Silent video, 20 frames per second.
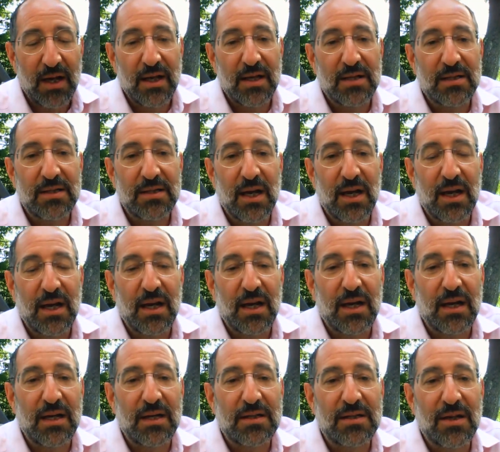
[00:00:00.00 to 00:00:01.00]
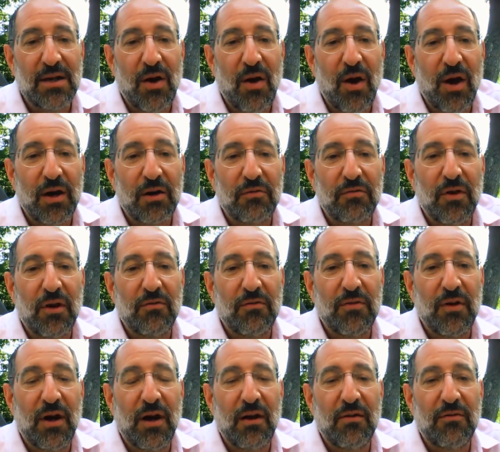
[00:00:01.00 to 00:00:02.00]
his uh, his heart
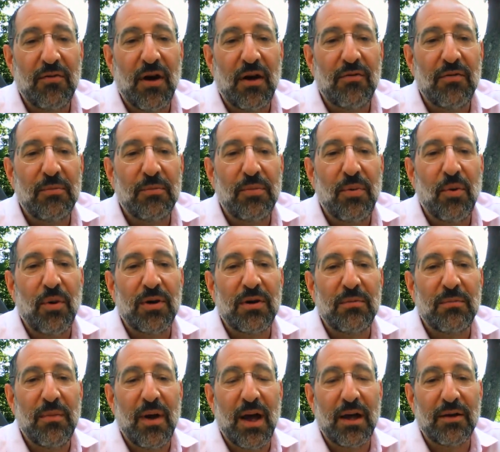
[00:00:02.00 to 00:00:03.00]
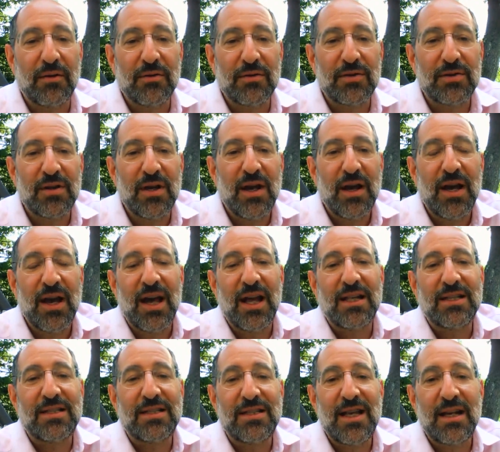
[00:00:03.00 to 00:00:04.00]
of, of, of important matters
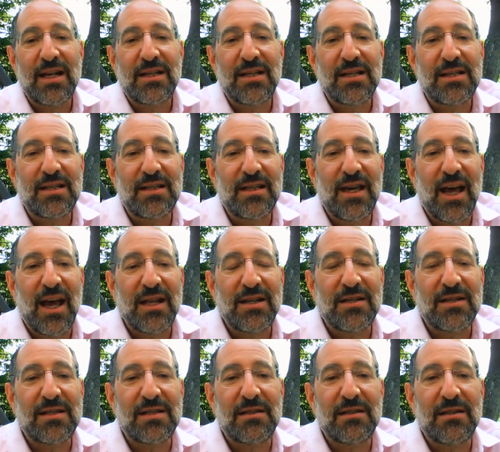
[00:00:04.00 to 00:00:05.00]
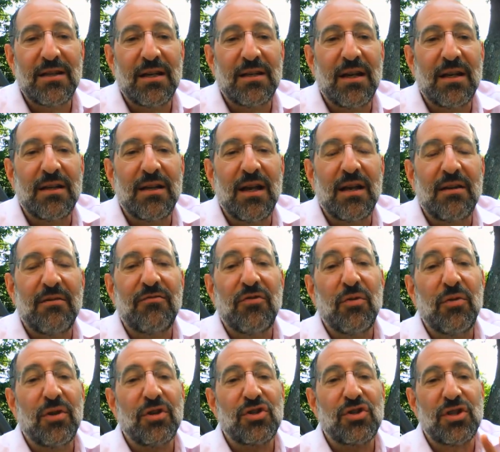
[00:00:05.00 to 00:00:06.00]
instead disengages in, in, in
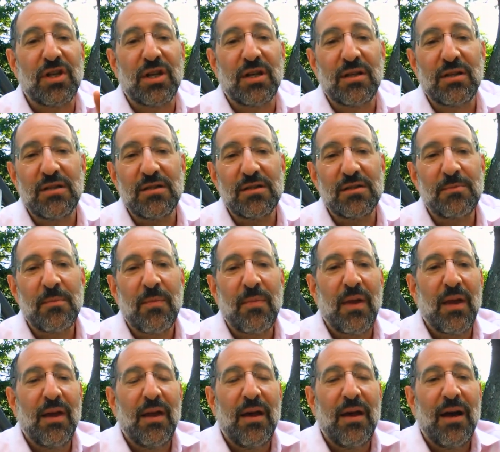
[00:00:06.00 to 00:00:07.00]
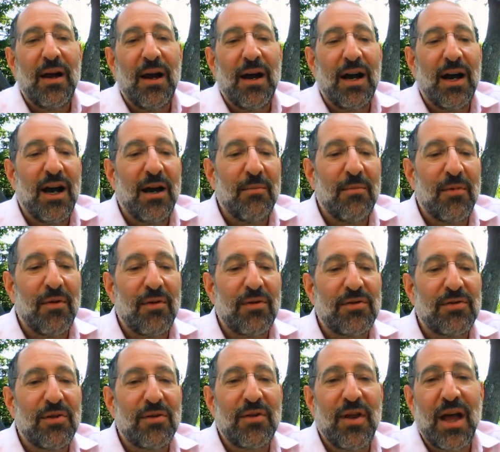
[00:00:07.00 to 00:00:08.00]
foolish things. Um,
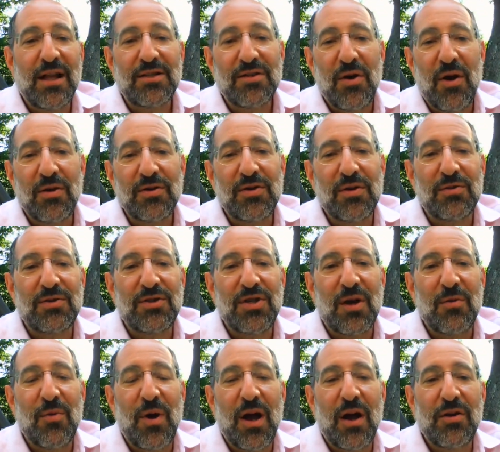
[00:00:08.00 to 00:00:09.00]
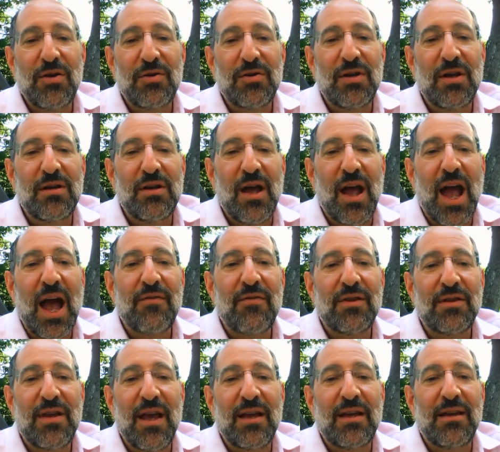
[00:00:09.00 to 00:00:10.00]
so that's also somehow you, you
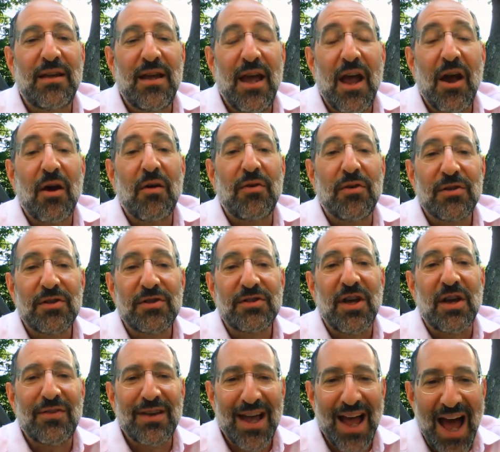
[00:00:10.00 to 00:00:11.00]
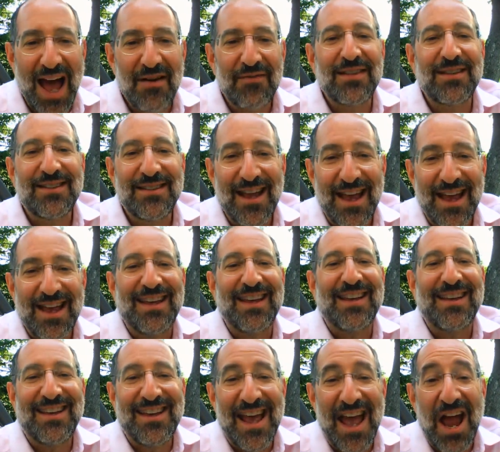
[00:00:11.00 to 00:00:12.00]
haven't taken care of yourself. You haven't
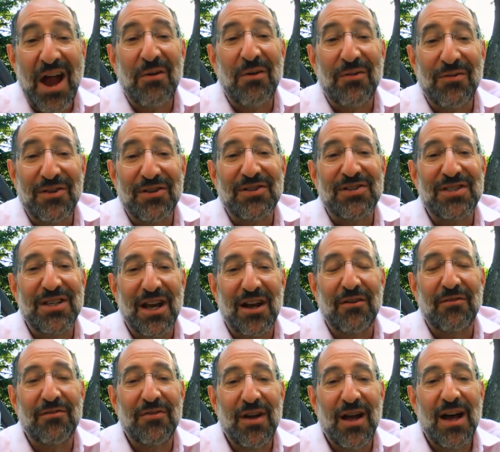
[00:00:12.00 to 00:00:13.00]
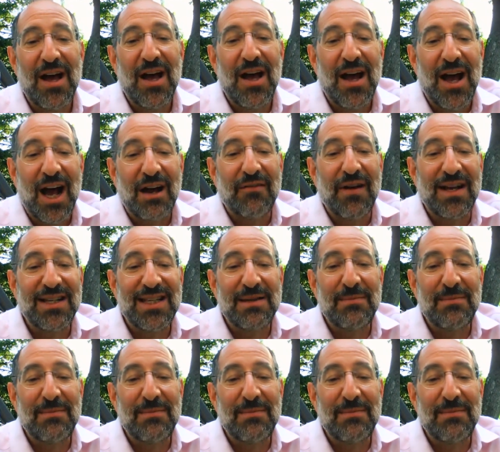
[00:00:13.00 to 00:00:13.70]
taken care of yourself. Uh,